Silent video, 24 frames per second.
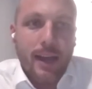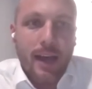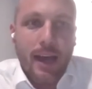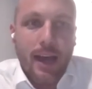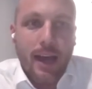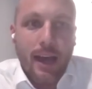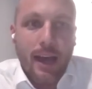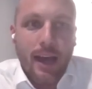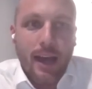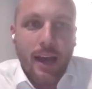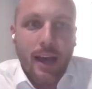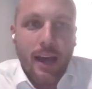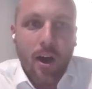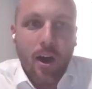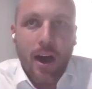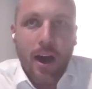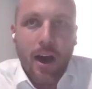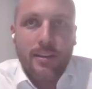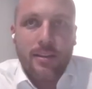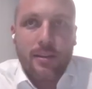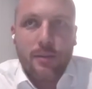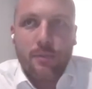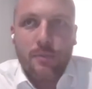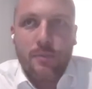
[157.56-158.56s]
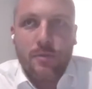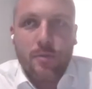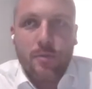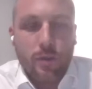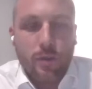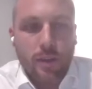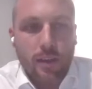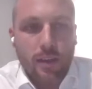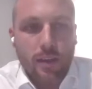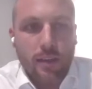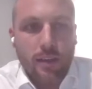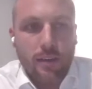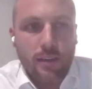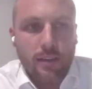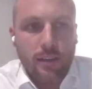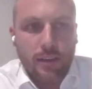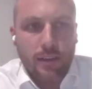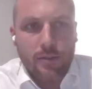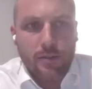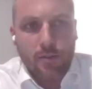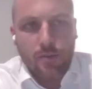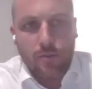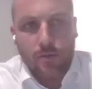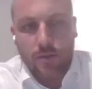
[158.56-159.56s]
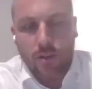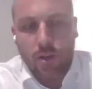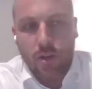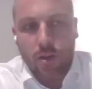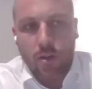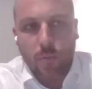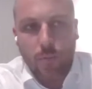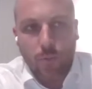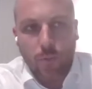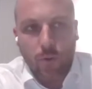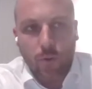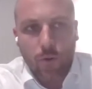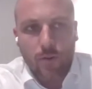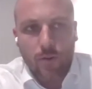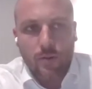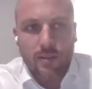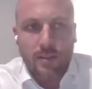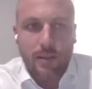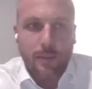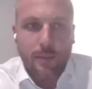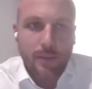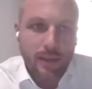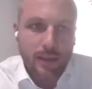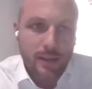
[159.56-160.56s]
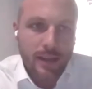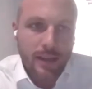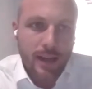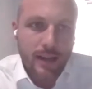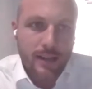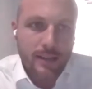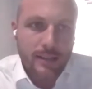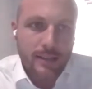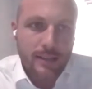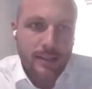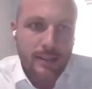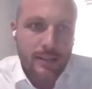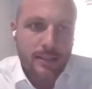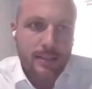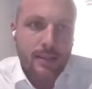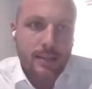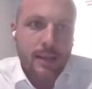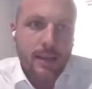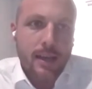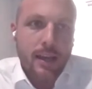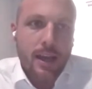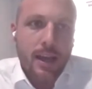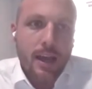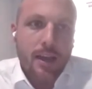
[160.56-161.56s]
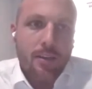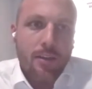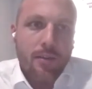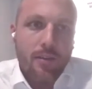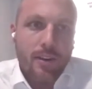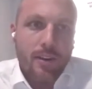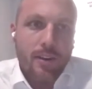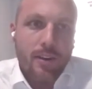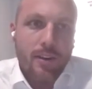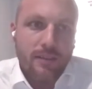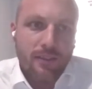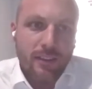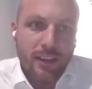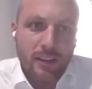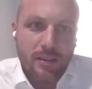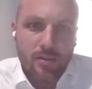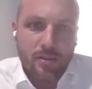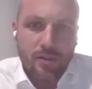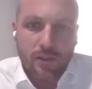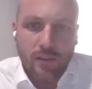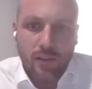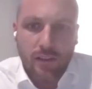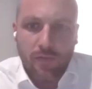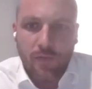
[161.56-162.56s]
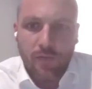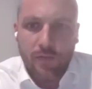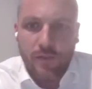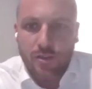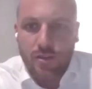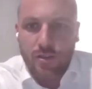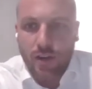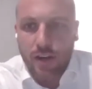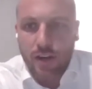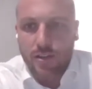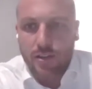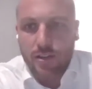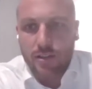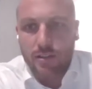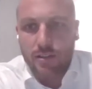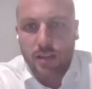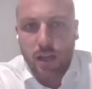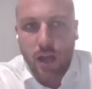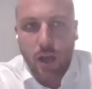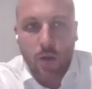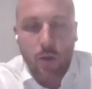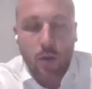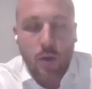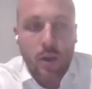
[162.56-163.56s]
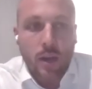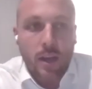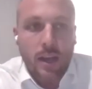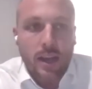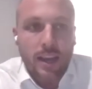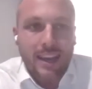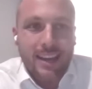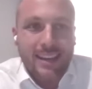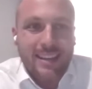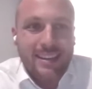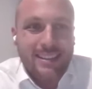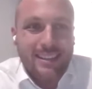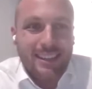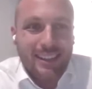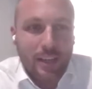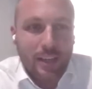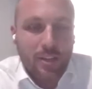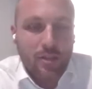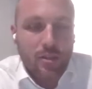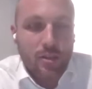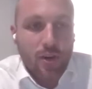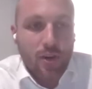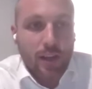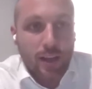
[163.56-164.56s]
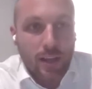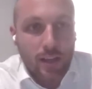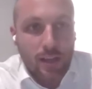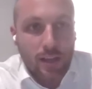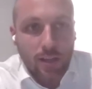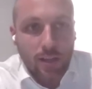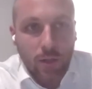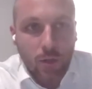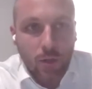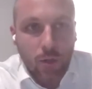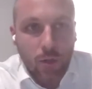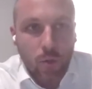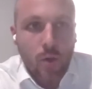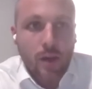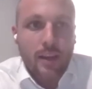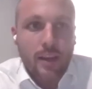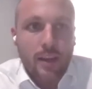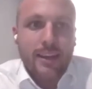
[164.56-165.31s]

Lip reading: items within electrical circuit boards, semiconductors, and the rest of electrical infrastructure. So it is the electronic glue.